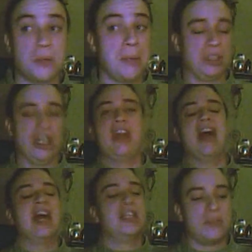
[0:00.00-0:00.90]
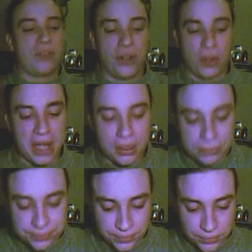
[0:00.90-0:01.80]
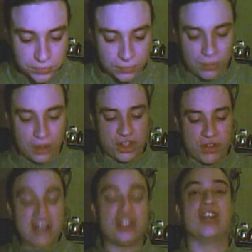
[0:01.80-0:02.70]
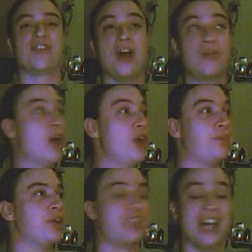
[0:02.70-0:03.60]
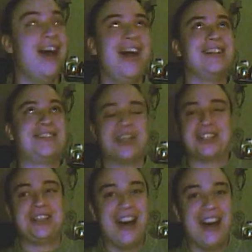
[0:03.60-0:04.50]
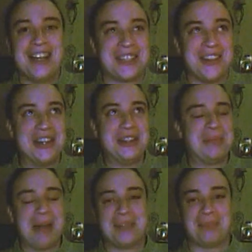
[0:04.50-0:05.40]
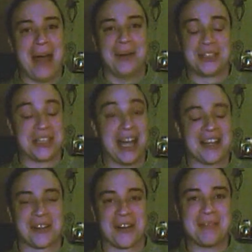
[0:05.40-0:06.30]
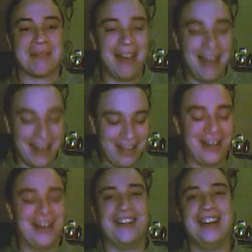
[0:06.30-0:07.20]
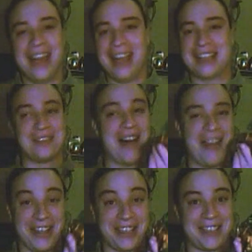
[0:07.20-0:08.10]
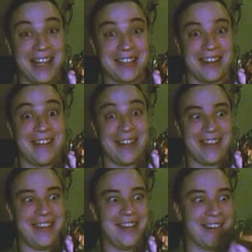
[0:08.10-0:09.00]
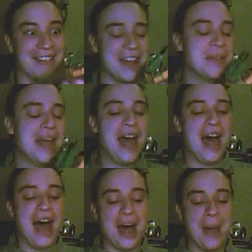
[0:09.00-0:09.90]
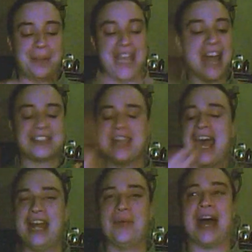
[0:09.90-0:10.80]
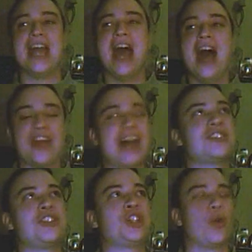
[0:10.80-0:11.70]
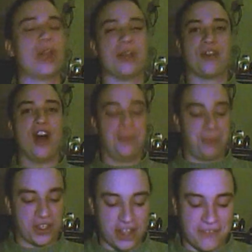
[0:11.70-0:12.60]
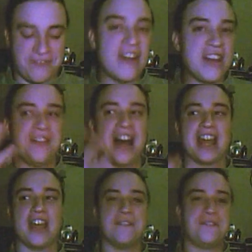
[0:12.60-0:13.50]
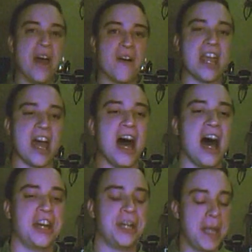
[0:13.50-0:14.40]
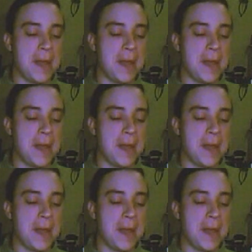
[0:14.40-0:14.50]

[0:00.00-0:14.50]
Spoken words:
people died at the hands of Thunderwing. Strangely enough, though, Roadbuster doesn't die to the underbase-powered Starscream. Oh, it's a rather distinct honour, I think you'll agree. But yes, anyway, that's the story of Roadbuster. Very valiant, very hard.